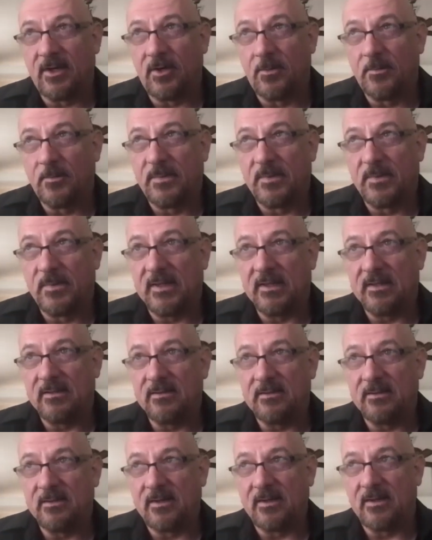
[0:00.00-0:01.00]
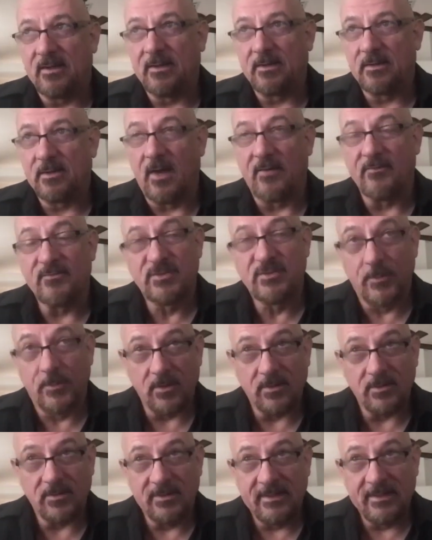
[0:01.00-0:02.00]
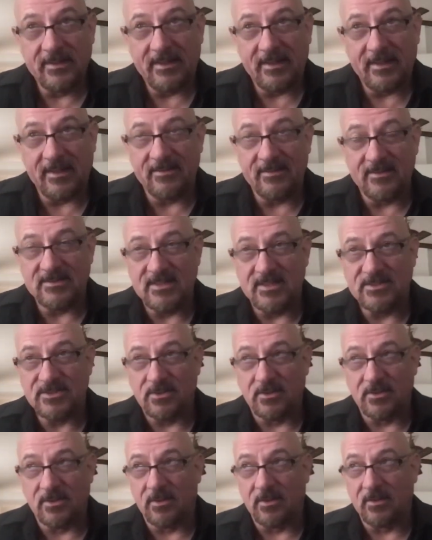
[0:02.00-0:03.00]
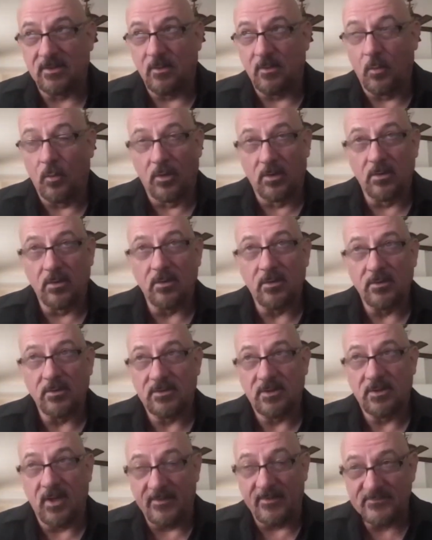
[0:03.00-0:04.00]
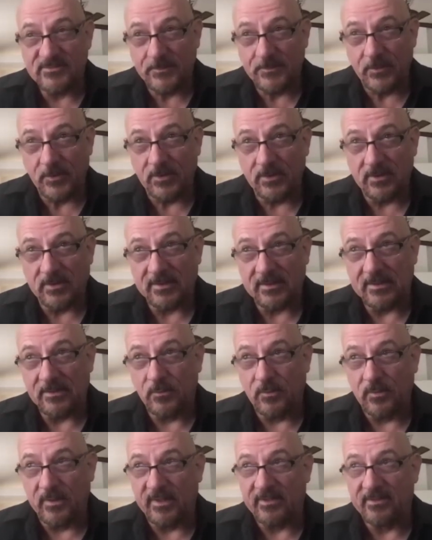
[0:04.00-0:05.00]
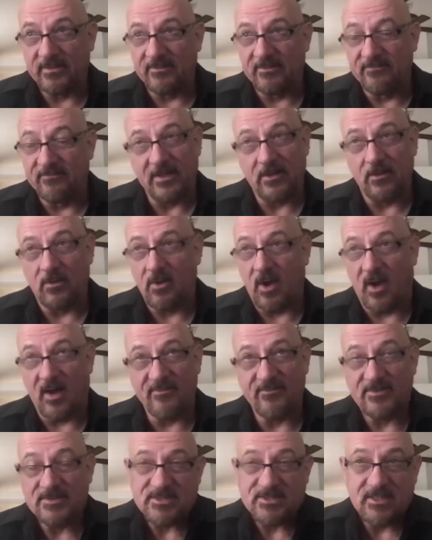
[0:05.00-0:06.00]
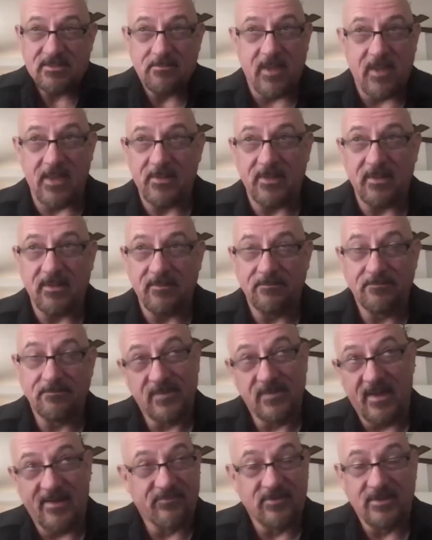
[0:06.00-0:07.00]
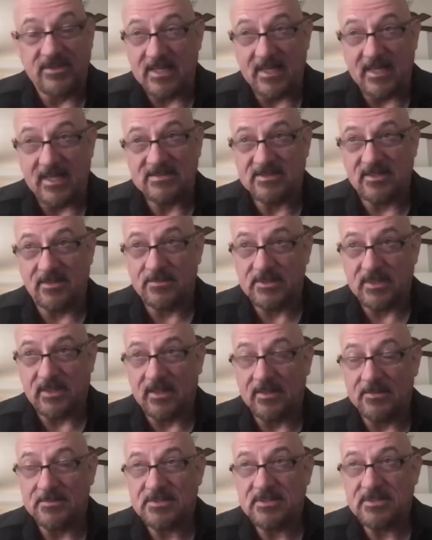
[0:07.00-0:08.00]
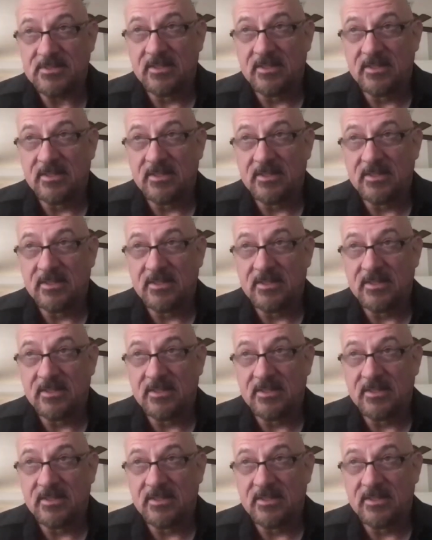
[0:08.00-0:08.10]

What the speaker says: being comfortable in the digital world, comfortable with the video conferencing, maybe every day sometimes.